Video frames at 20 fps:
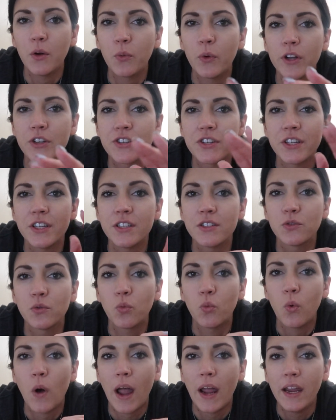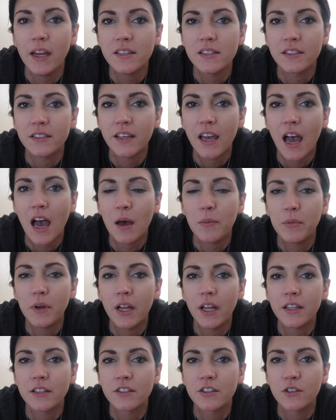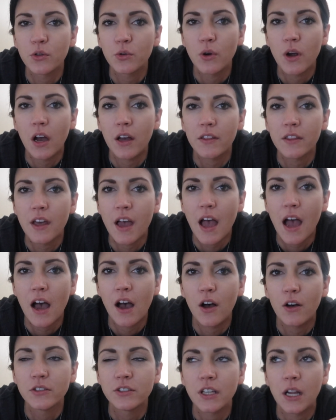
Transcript: which is white cabinets throughout the house,